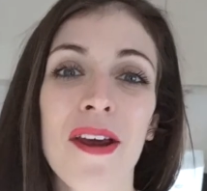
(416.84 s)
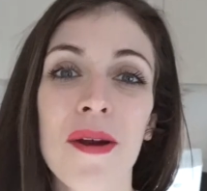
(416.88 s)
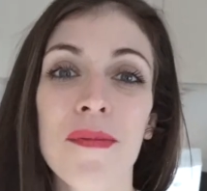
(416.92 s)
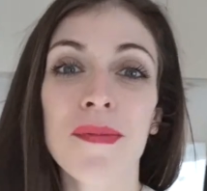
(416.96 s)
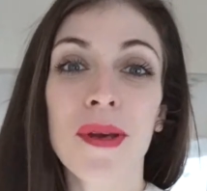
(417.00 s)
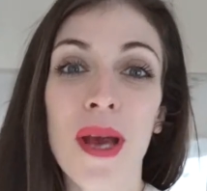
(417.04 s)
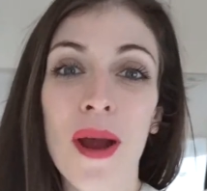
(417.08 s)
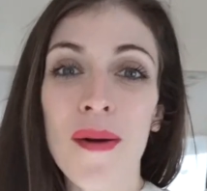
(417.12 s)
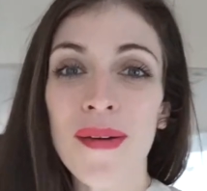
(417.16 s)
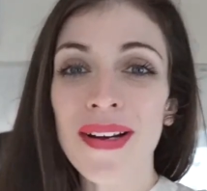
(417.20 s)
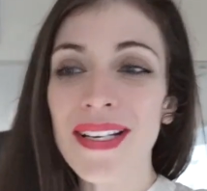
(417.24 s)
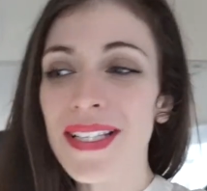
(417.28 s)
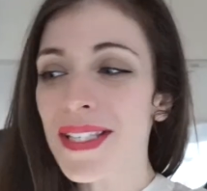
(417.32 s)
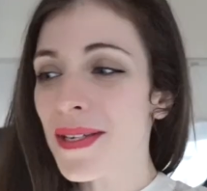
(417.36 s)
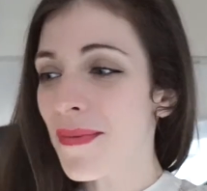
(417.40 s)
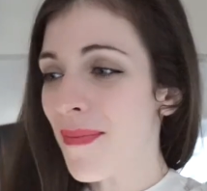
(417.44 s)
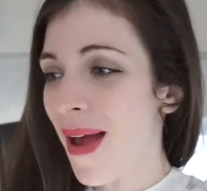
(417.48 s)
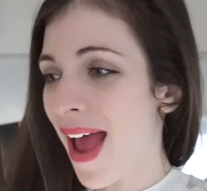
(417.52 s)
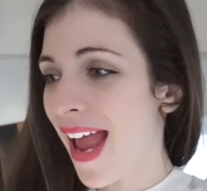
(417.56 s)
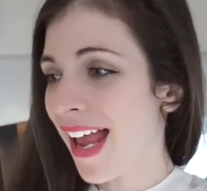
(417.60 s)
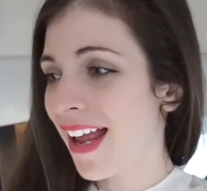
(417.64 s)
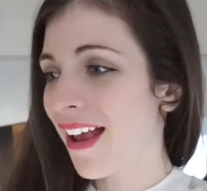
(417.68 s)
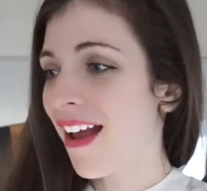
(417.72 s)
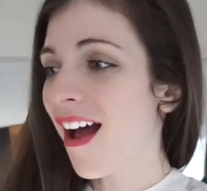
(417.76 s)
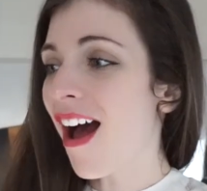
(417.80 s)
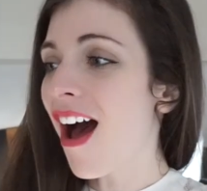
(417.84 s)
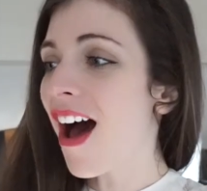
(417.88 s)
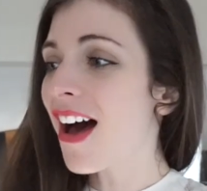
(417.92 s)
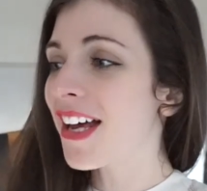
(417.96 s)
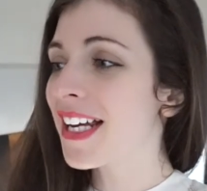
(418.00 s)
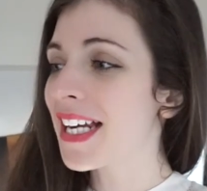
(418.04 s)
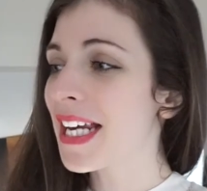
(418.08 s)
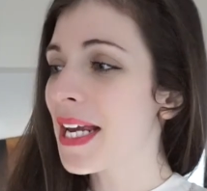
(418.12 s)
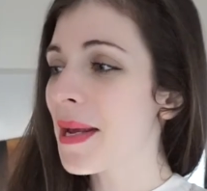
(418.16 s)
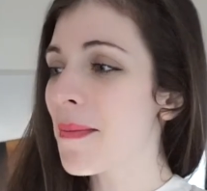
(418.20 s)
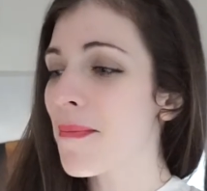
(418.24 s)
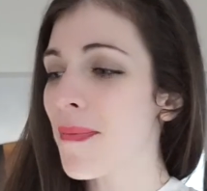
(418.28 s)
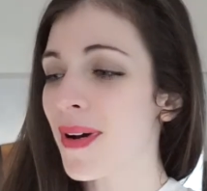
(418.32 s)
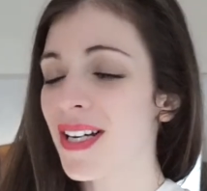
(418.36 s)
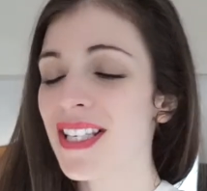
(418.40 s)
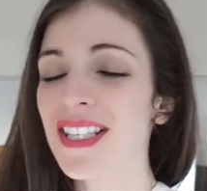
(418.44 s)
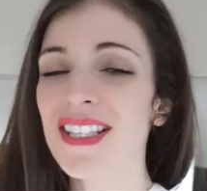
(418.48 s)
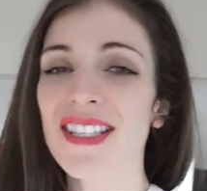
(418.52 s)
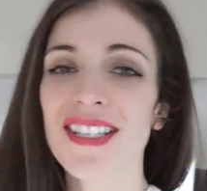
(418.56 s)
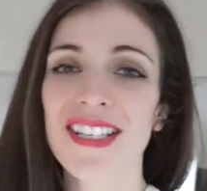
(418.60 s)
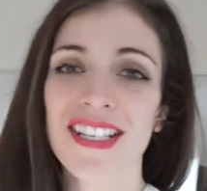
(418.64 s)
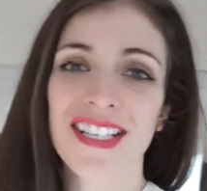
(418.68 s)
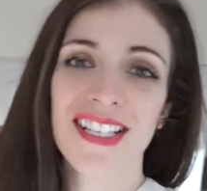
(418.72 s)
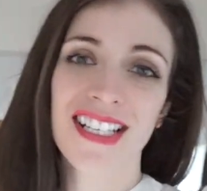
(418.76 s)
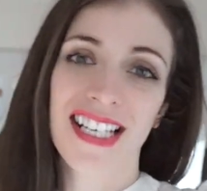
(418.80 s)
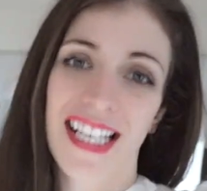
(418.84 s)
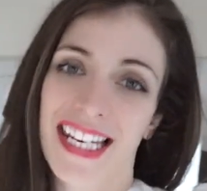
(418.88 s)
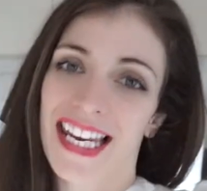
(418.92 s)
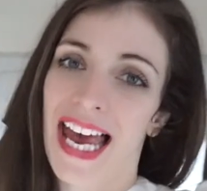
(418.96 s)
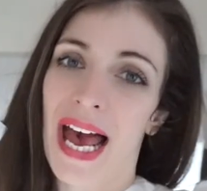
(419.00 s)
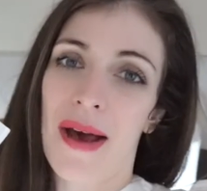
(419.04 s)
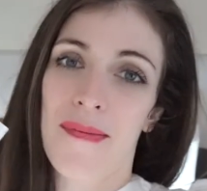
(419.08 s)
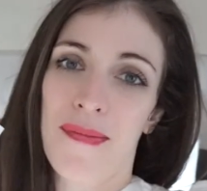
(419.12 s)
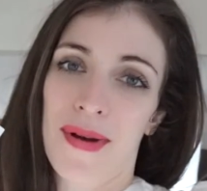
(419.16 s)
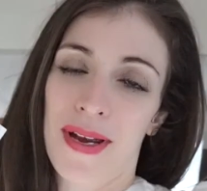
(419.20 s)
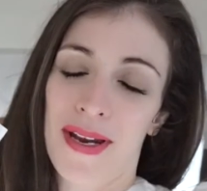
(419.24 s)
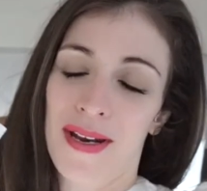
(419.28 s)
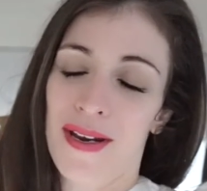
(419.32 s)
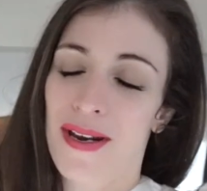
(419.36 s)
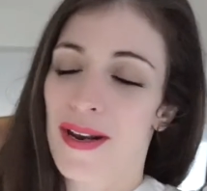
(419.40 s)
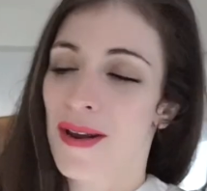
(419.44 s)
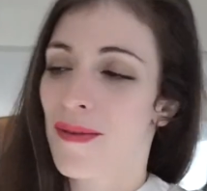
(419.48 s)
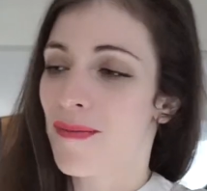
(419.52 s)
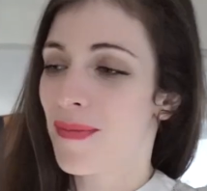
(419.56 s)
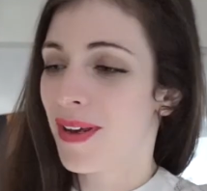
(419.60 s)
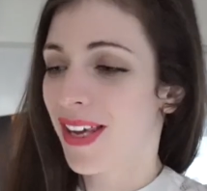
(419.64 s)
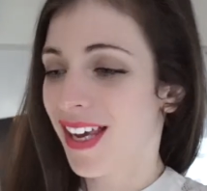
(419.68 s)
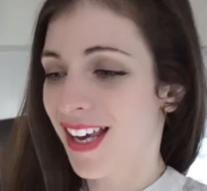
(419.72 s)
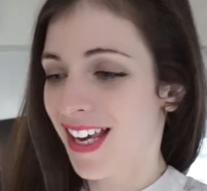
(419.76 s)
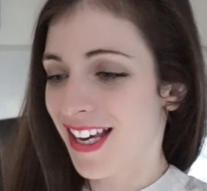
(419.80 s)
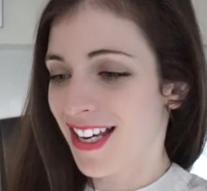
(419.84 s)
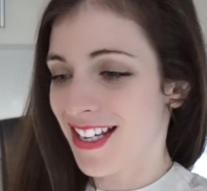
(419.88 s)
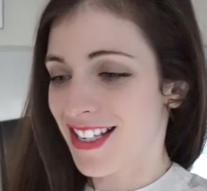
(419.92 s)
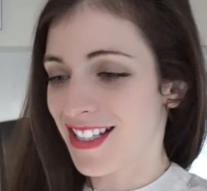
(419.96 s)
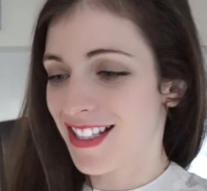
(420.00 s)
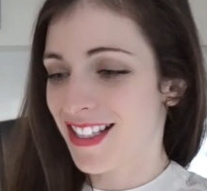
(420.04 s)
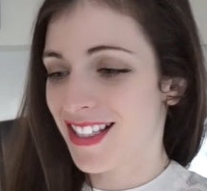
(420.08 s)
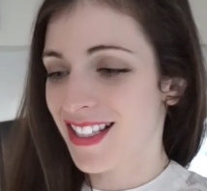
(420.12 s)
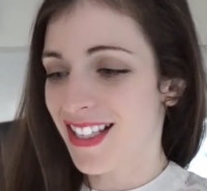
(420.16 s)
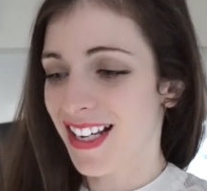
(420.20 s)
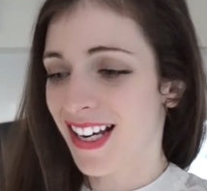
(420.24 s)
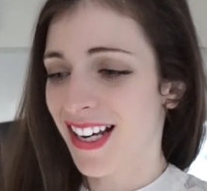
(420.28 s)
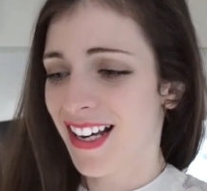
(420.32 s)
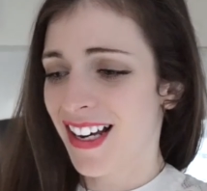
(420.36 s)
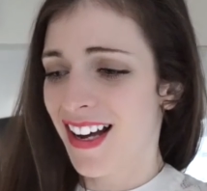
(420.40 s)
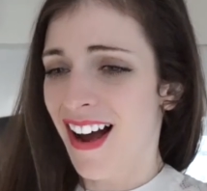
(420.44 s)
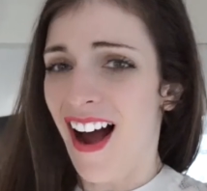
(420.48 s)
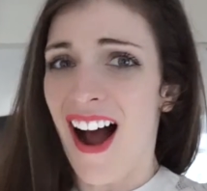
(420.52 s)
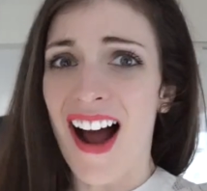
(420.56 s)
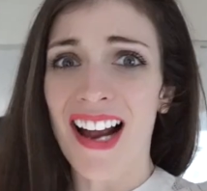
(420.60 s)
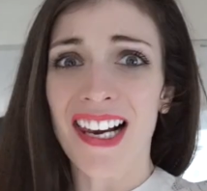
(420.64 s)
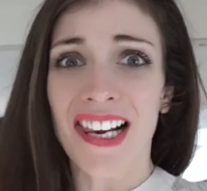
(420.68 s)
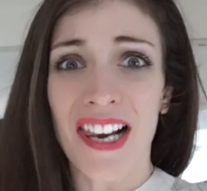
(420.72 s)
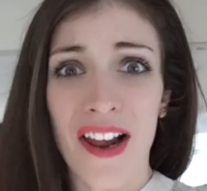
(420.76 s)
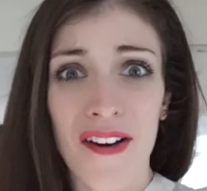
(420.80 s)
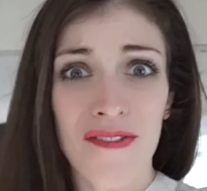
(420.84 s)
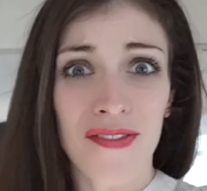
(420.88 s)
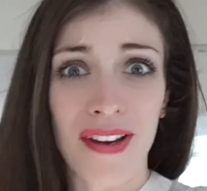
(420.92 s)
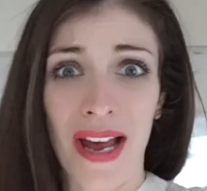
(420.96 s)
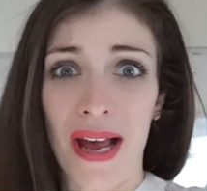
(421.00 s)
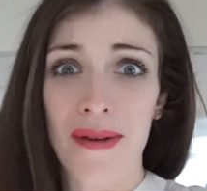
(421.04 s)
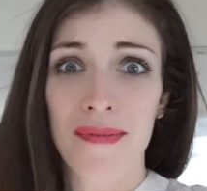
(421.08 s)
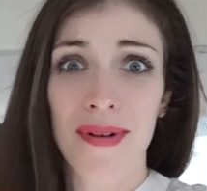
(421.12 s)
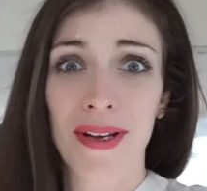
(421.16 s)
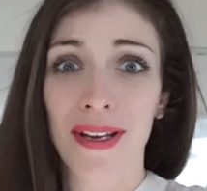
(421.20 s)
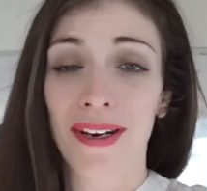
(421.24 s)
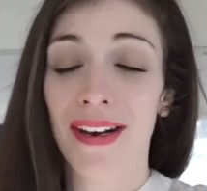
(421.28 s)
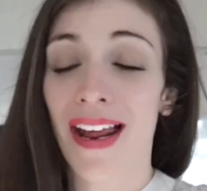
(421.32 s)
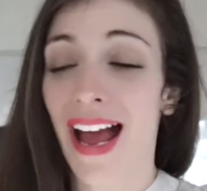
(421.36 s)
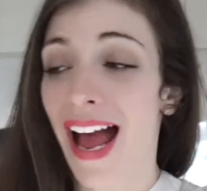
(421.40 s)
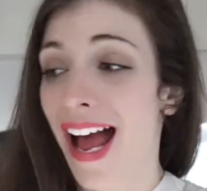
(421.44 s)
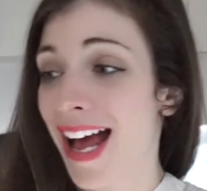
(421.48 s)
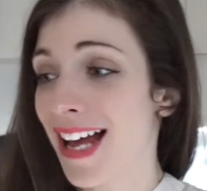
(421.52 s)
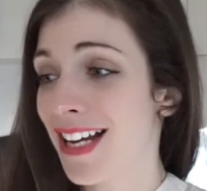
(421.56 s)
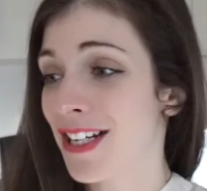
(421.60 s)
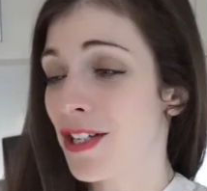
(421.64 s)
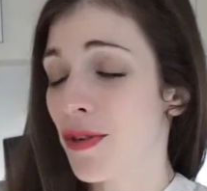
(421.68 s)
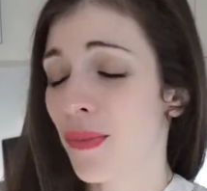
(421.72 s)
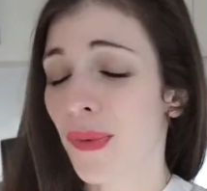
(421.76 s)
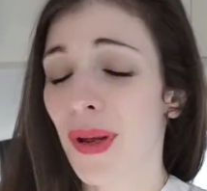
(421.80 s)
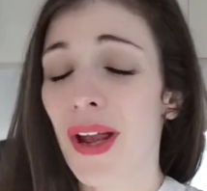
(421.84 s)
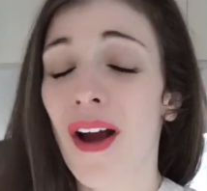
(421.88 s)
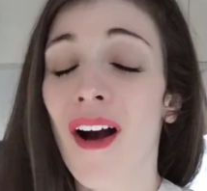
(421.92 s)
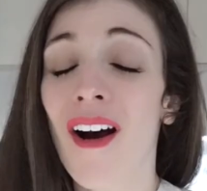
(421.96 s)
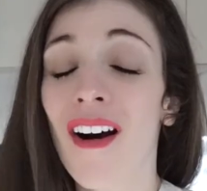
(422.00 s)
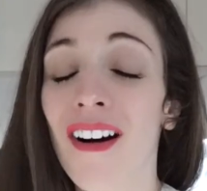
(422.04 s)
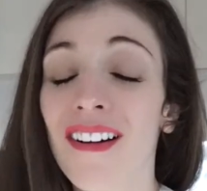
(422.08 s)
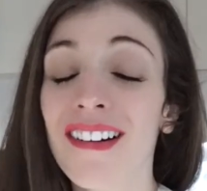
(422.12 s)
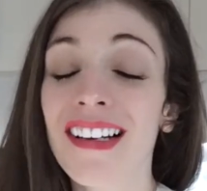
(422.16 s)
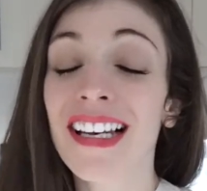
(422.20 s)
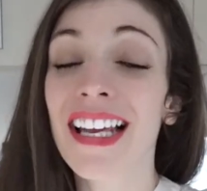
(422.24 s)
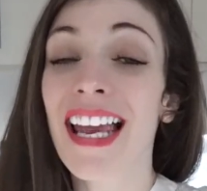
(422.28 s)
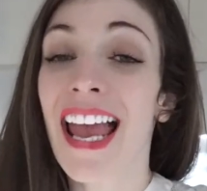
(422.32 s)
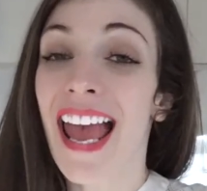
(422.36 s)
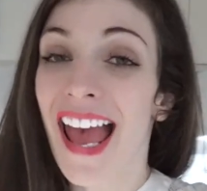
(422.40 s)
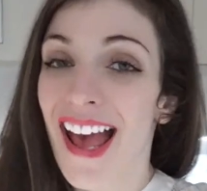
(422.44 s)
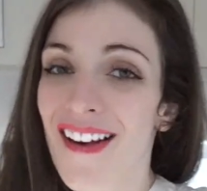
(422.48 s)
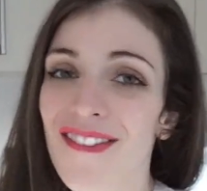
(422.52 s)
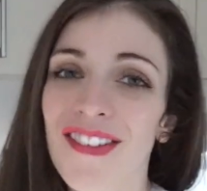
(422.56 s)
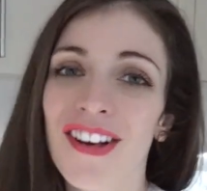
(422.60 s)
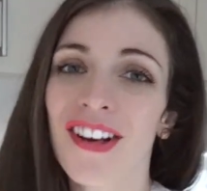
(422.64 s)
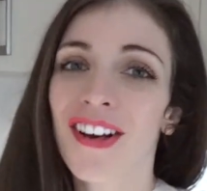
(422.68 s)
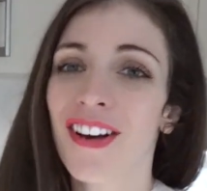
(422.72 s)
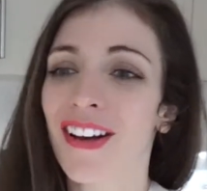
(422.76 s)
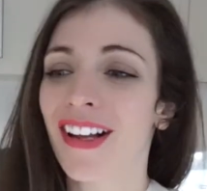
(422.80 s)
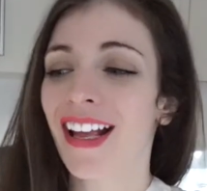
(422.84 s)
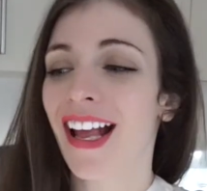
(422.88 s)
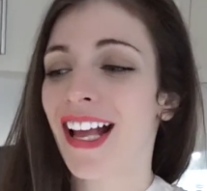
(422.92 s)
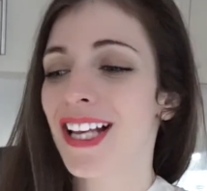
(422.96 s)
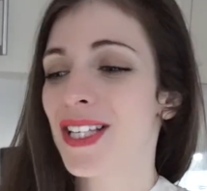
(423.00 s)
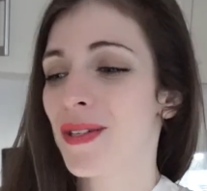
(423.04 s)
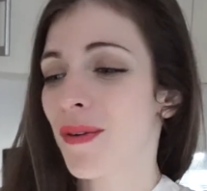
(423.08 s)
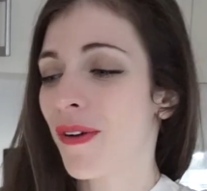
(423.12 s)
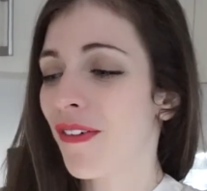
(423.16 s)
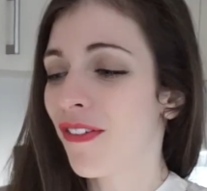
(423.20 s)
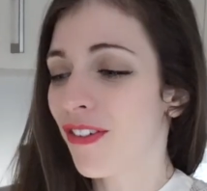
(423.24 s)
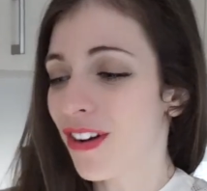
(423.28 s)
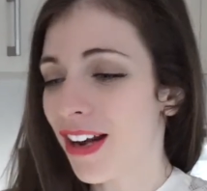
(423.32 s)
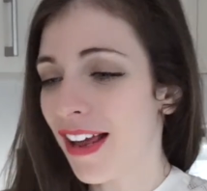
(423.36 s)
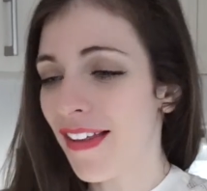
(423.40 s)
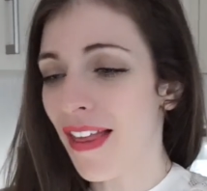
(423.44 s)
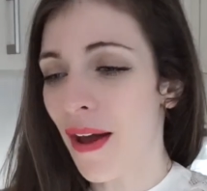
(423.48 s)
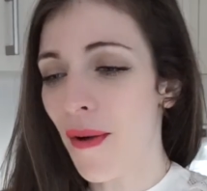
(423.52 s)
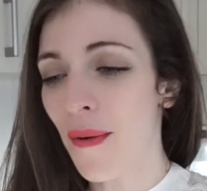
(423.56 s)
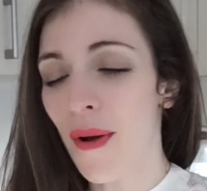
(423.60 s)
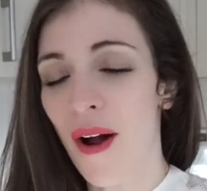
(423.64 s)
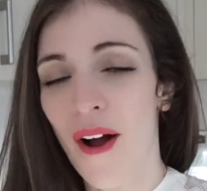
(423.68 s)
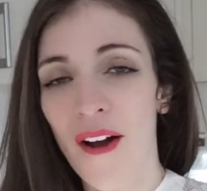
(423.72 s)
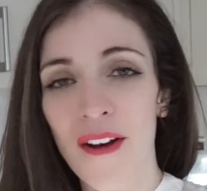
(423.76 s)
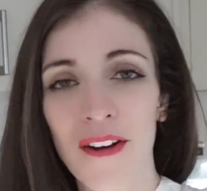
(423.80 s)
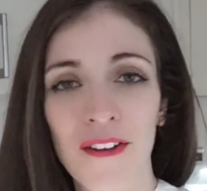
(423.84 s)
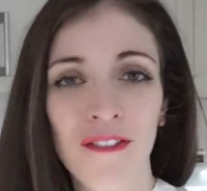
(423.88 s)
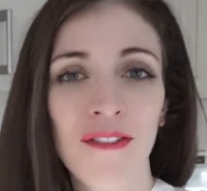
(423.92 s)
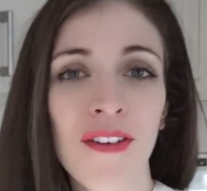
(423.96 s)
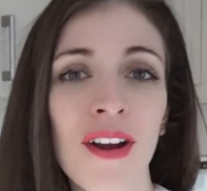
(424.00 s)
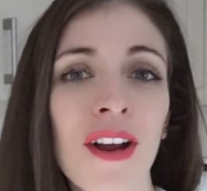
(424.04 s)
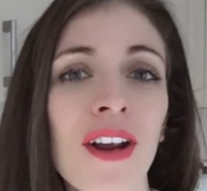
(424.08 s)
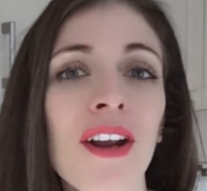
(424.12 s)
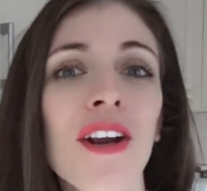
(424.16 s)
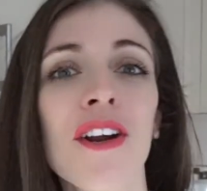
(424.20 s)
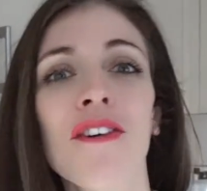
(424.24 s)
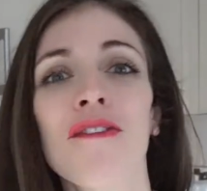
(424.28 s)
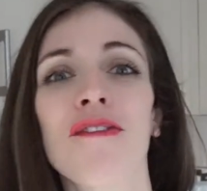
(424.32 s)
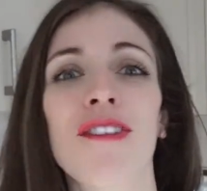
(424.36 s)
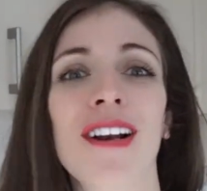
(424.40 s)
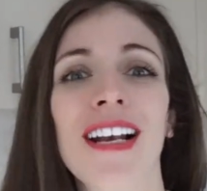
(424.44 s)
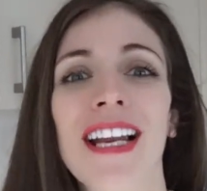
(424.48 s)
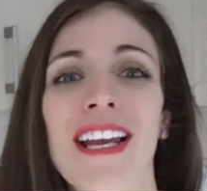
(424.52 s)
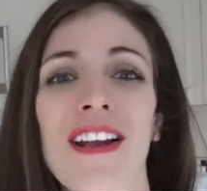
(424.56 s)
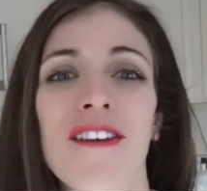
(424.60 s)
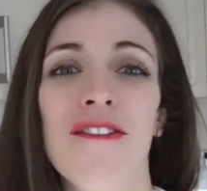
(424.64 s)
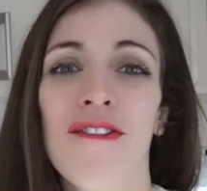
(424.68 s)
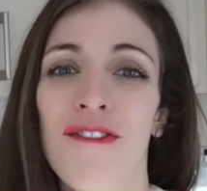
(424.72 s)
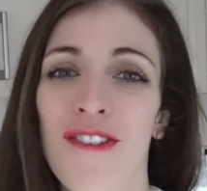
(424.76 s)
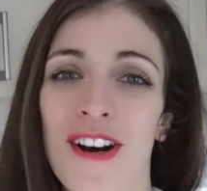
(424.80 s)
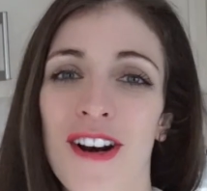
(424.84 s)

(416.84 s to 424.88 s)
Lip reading: and I'm going to make honey mustard gammon because I love gammon and we hardly ever cook it, so I feel like that will kind of really